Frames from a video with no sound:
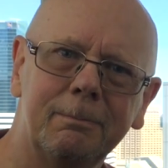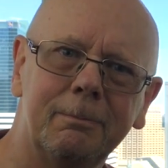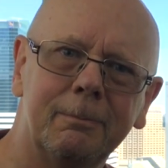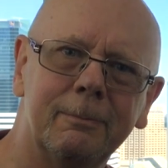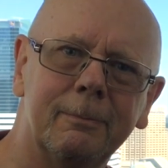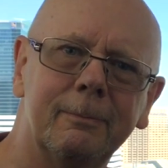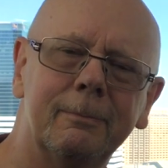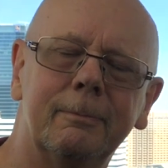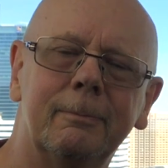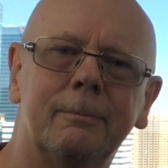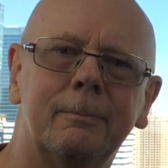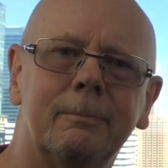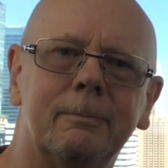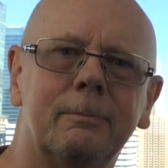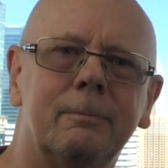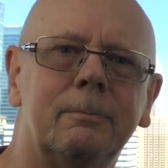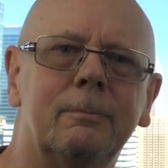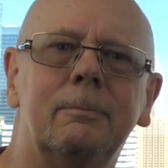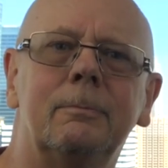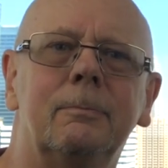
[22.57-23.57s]

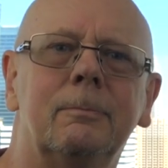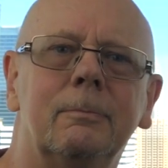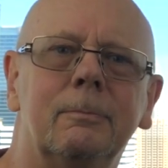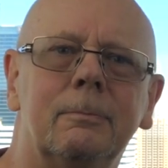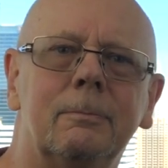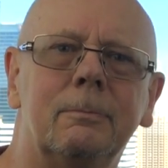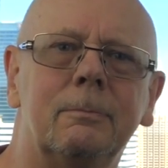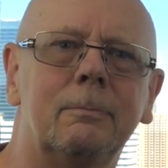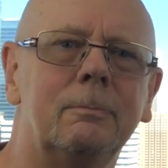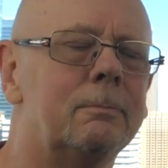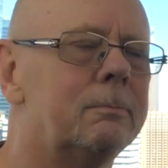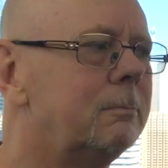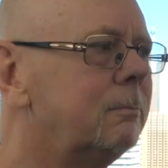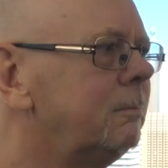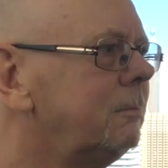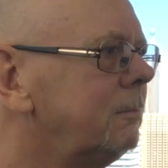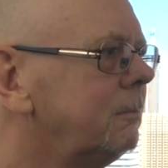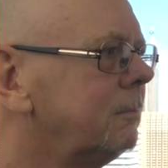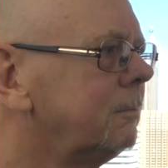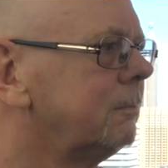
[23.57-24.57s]

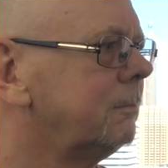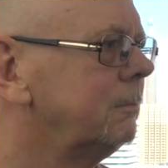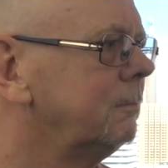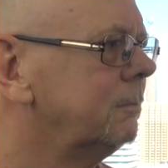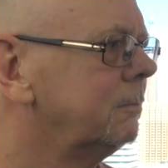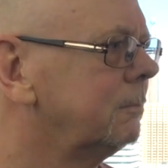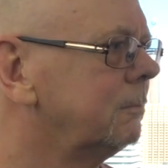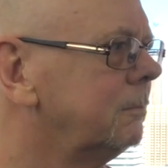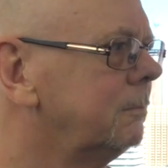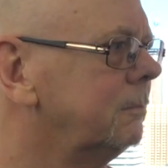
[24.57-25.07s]
[no speech]